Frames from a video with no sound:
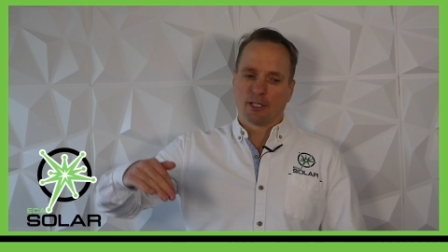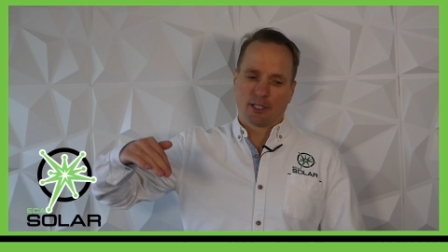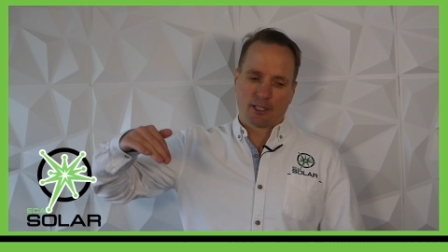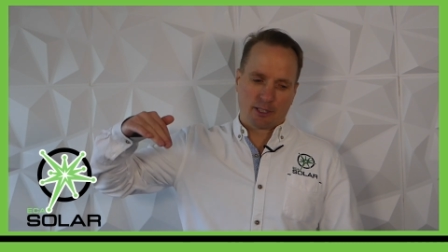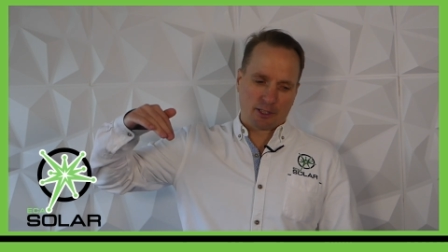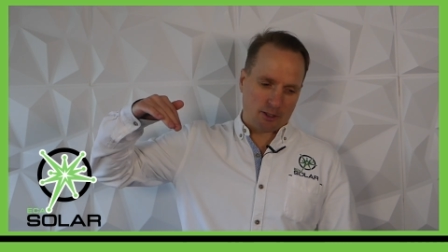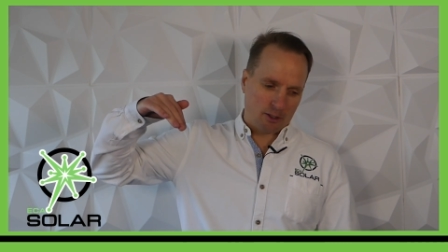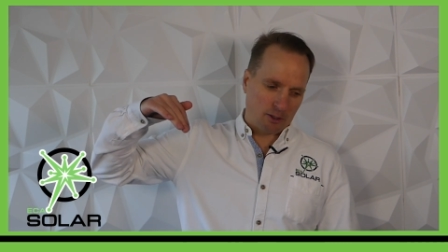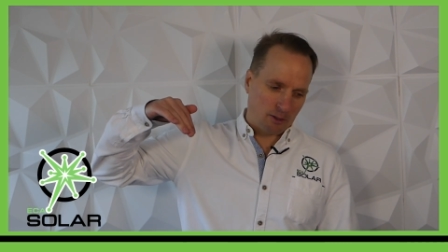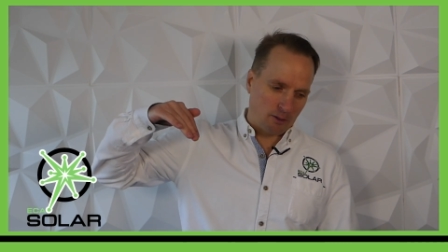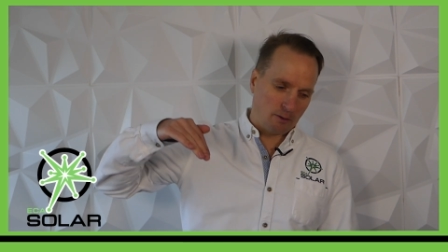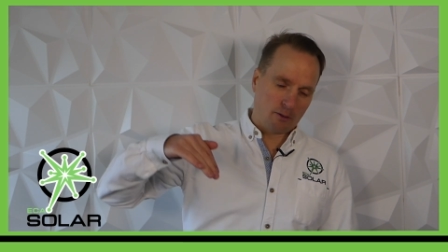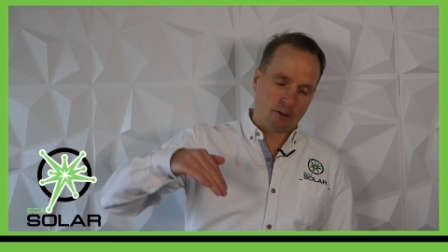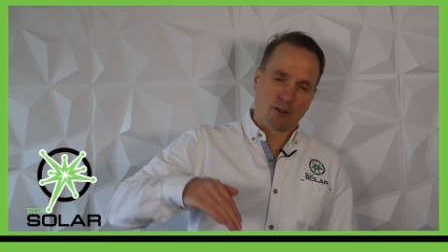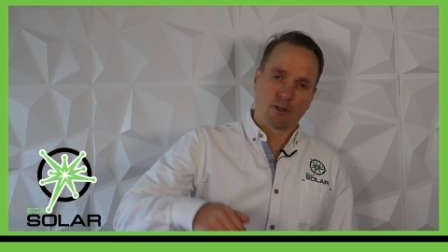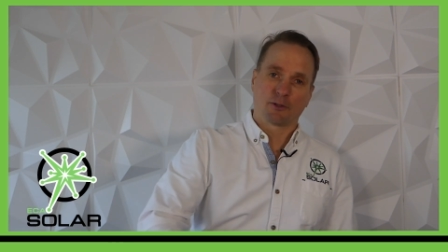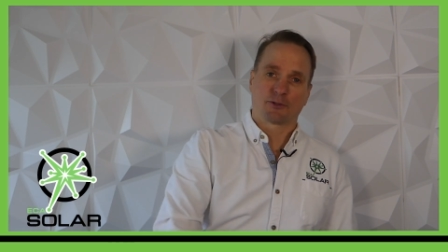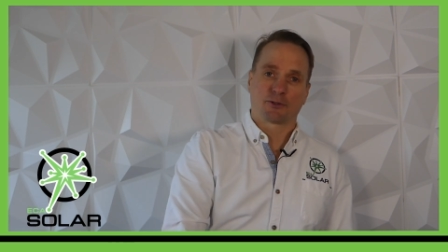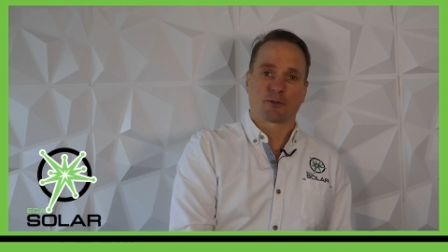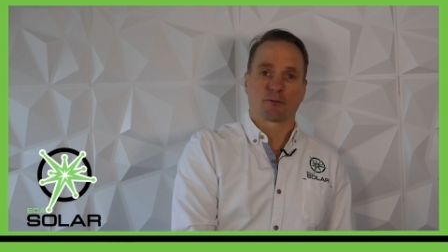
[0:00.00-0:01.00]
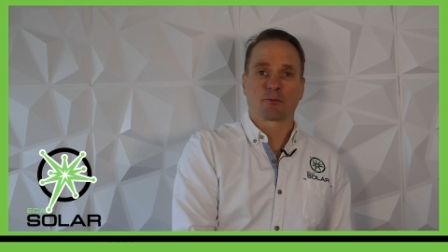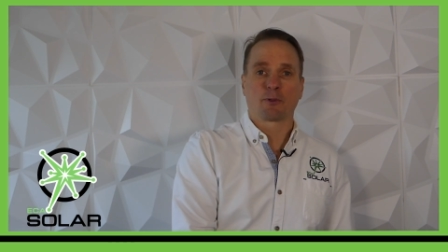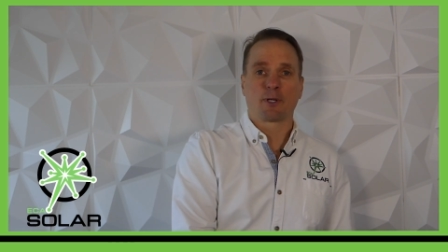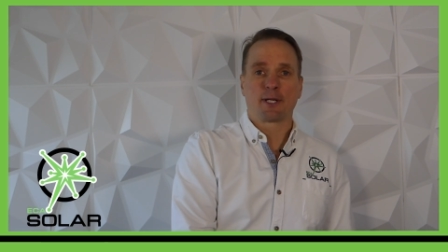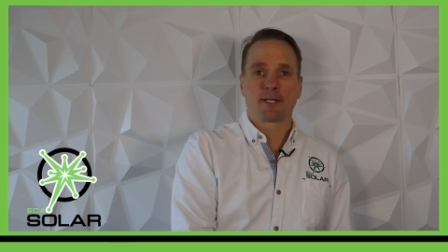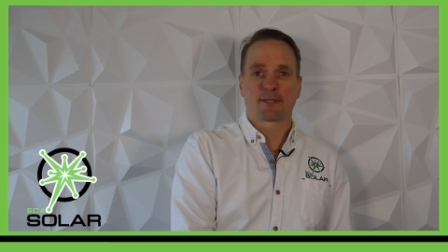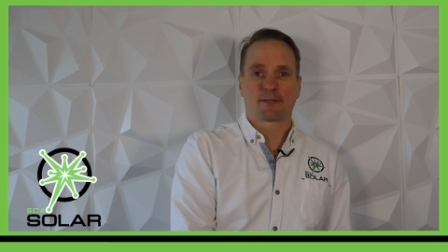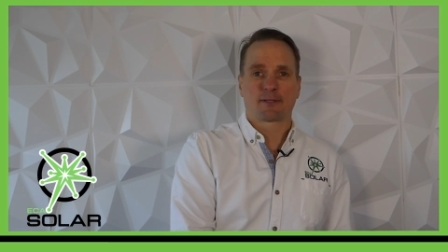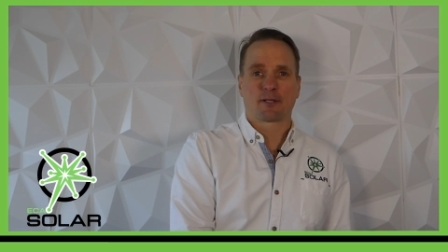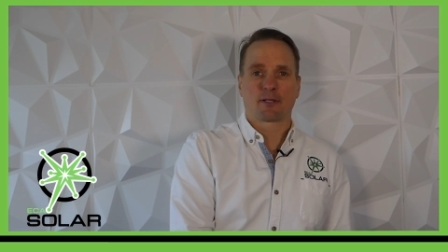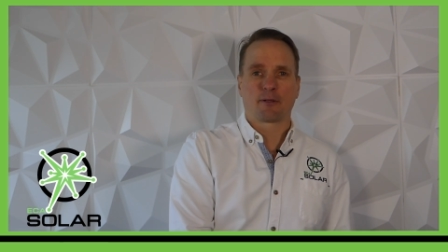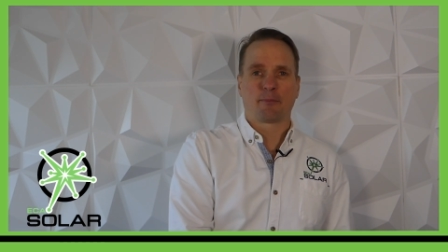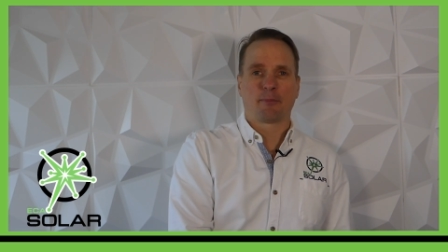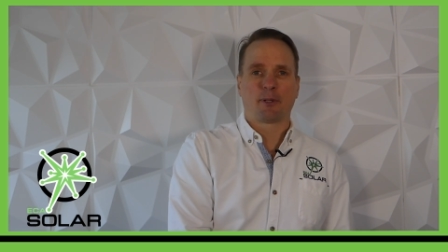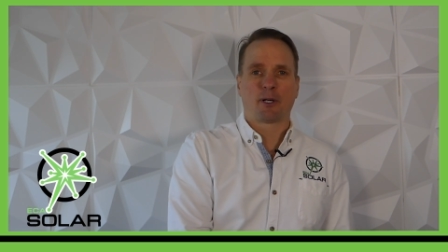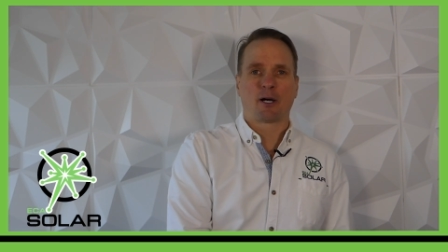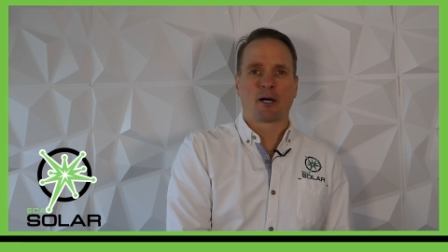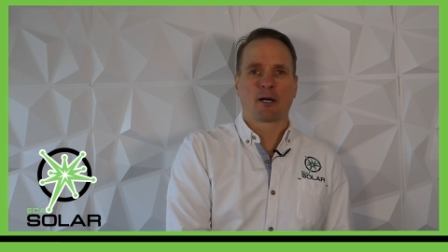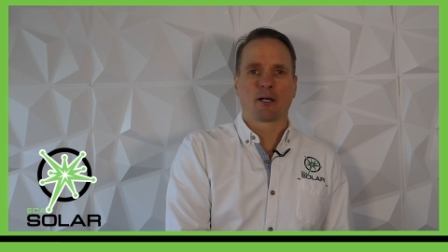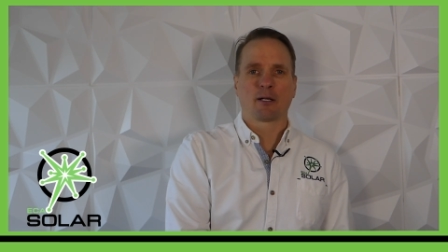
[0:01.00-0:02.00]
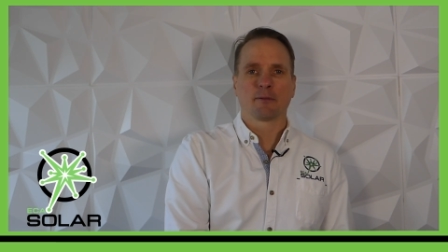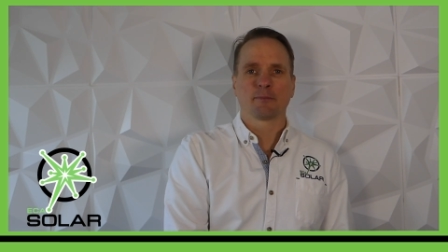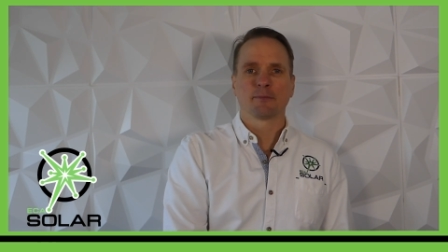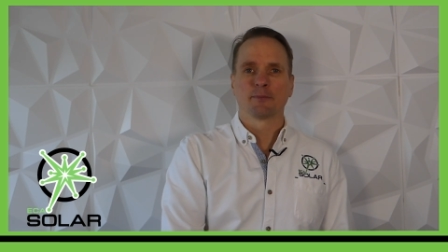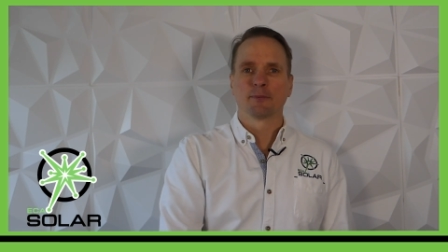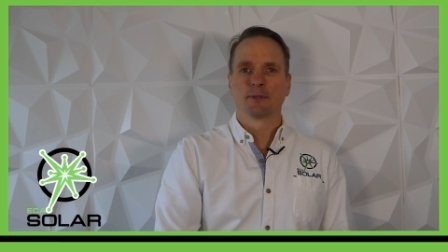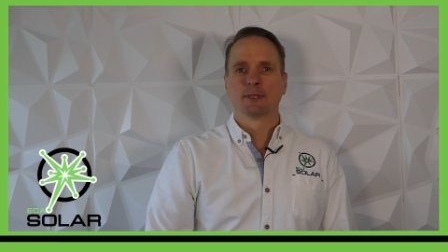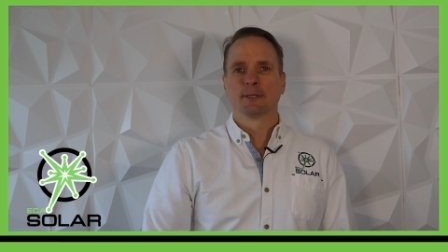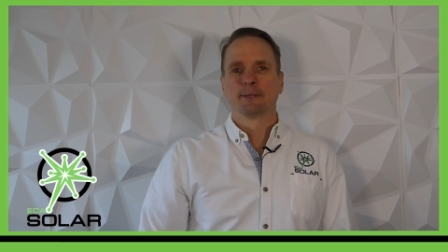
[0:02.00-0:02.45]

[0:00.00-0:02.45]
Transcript: and go, it's a race to the bottom.